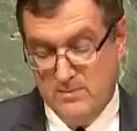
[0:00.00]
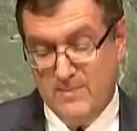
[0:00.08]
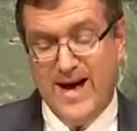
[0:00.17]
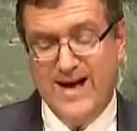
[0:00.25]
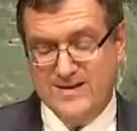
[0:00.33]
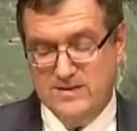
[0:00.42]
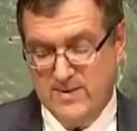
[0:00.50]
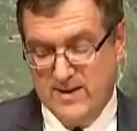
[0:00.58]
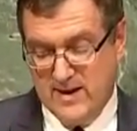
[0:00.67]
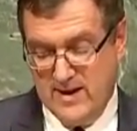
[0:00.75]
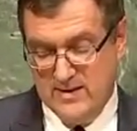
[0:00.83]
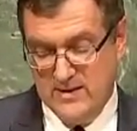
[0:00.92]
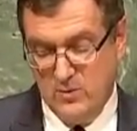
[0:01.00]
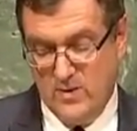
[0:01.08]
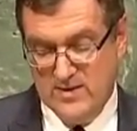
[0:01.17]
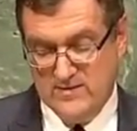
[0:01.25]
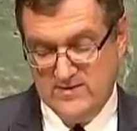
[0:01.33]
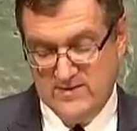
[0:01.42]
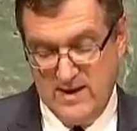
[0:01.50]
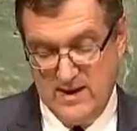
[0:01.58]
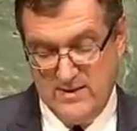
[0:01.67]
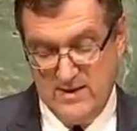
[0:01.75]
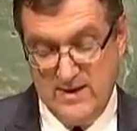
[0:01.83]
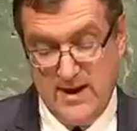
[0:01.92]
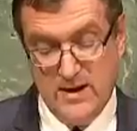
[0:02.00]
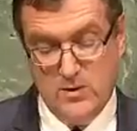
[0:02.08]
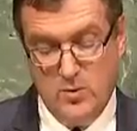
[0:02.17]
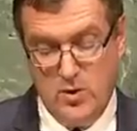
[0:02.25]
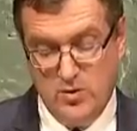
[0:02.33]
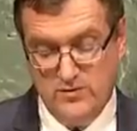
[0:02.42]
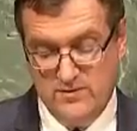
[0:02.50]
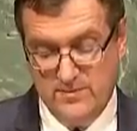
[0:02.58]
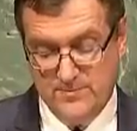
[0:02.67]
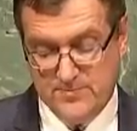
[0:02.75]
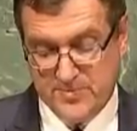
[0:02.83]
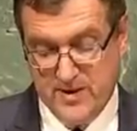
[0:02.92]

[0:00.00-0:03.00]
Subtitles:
Mahatma Gandhi once said, and I quote,